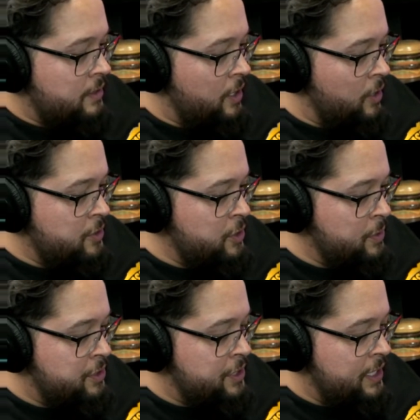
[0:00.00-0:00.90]
Ozu
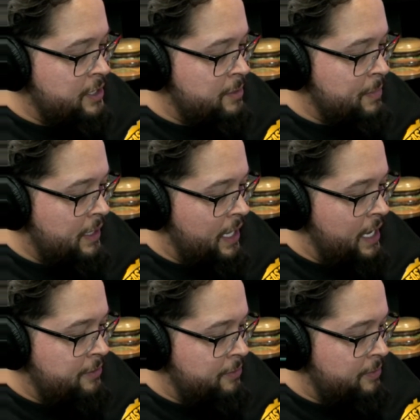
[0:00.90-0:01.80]
was changing my
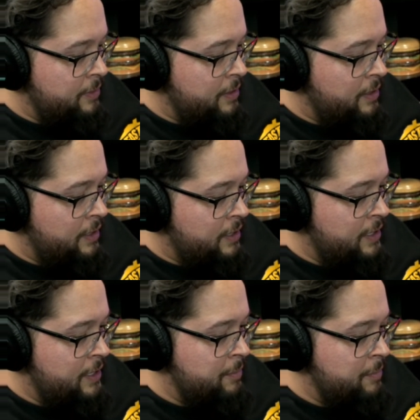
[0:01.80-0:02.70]
life.
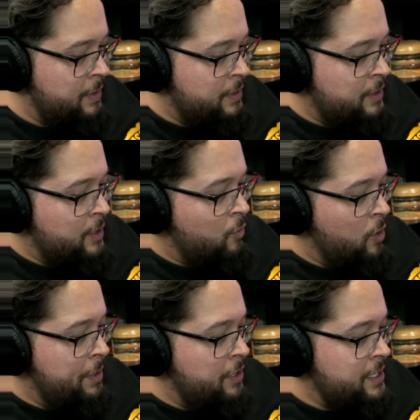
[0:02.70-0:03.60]

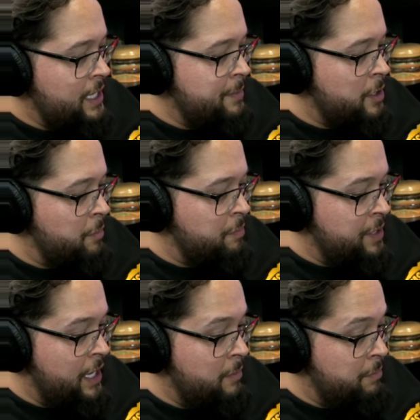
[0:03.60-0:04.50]
What better time to
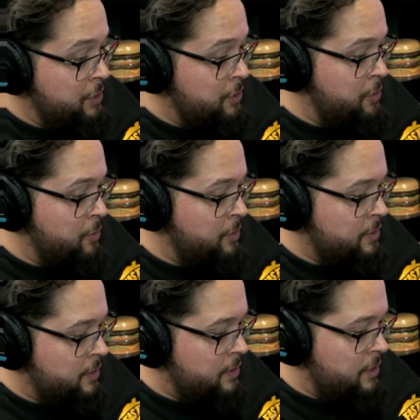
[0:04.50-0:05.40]
debut
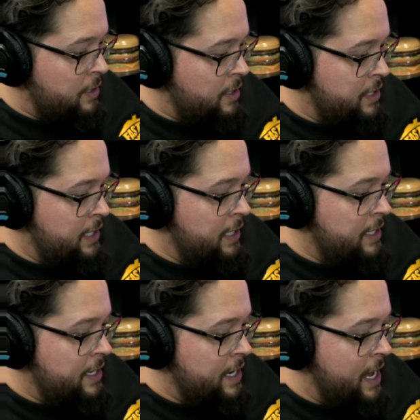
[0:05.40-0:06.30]

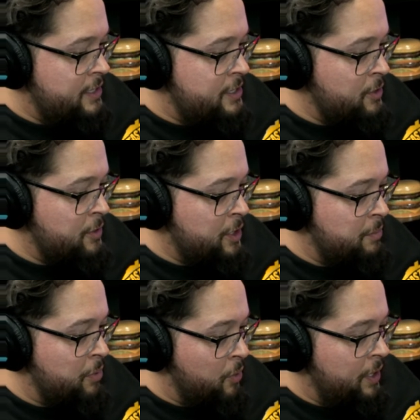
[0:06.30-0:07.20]
the not so
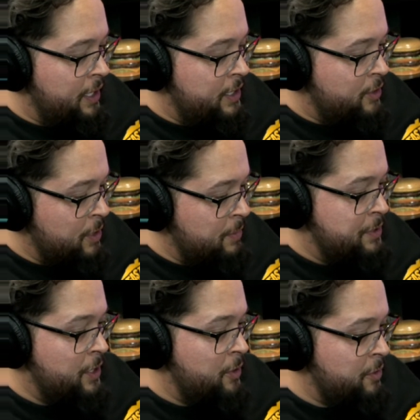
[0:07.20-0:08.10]
good boy
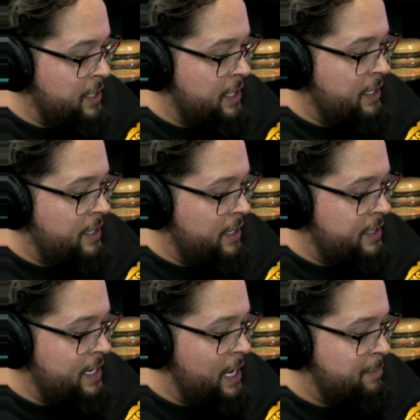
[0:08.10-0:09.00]
Crypto than
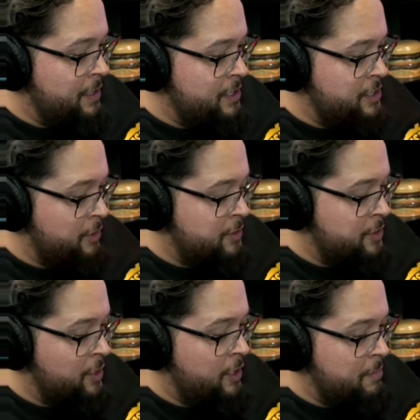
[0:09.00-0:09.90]
adopt a shelter
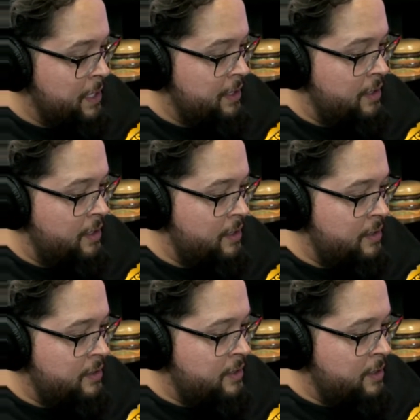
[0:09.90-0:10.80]
dog month?
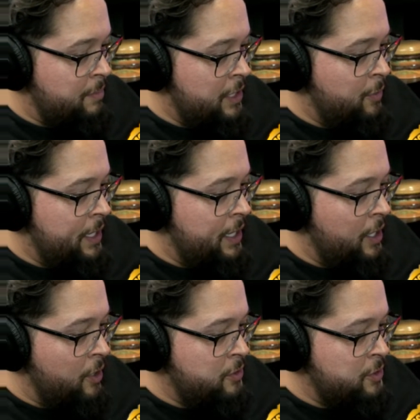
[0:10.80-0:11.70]
By the way,
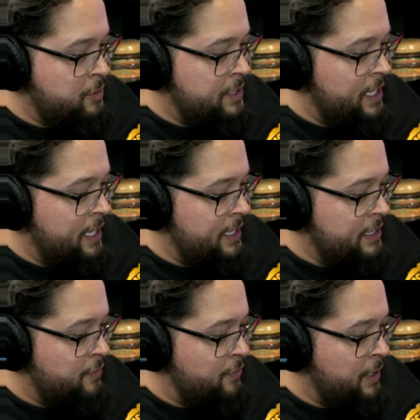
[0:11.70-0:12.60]
Ozu today
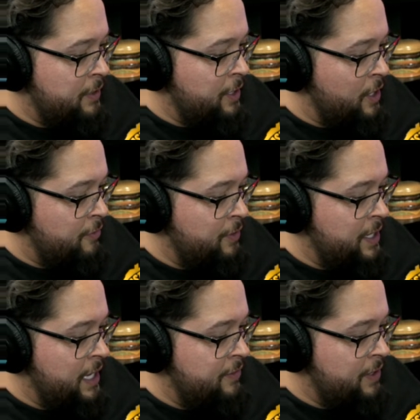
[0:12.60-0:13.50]
is fairly
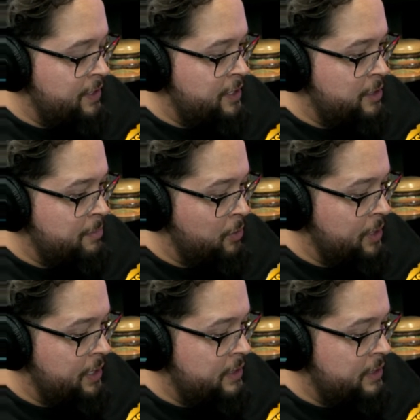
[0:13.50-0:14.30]
often a very good boy.